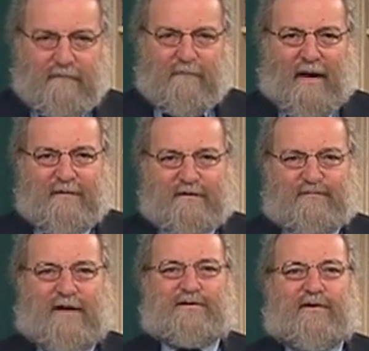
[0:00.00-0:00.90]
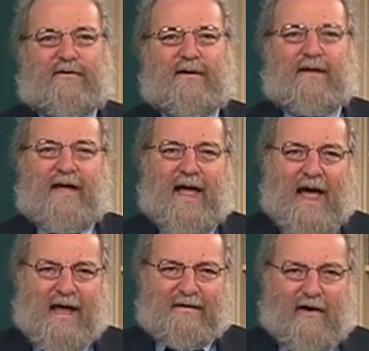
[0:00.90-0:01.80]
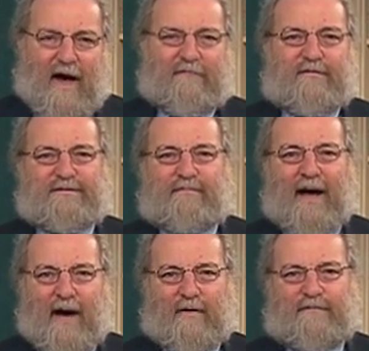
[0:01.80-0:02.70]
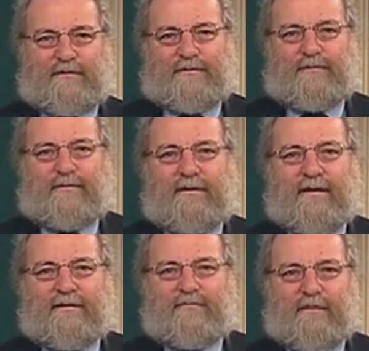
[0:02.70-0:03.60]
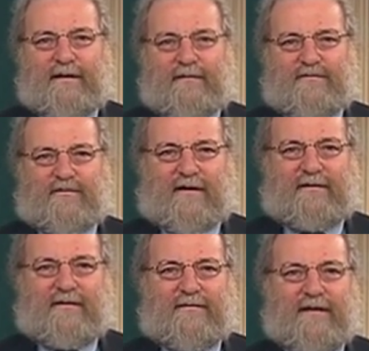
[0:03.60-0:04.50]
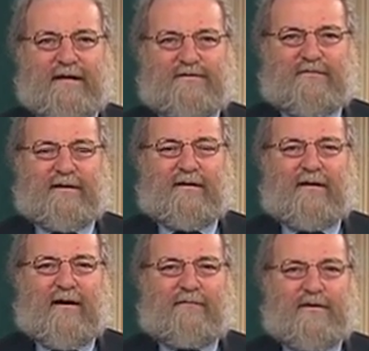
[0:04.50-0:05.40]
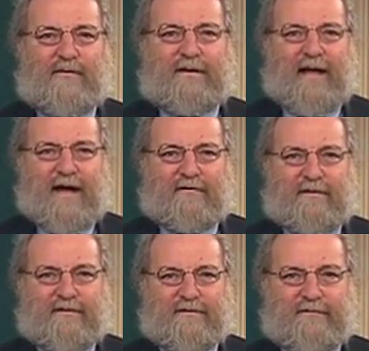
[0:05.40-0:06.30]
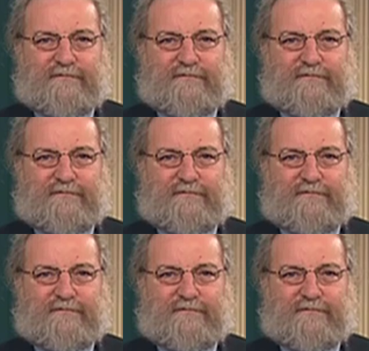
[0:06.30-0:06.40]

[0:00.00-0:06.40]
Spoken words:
by this ratio and offers a powerful tool to reconstruct the history of human agriculture.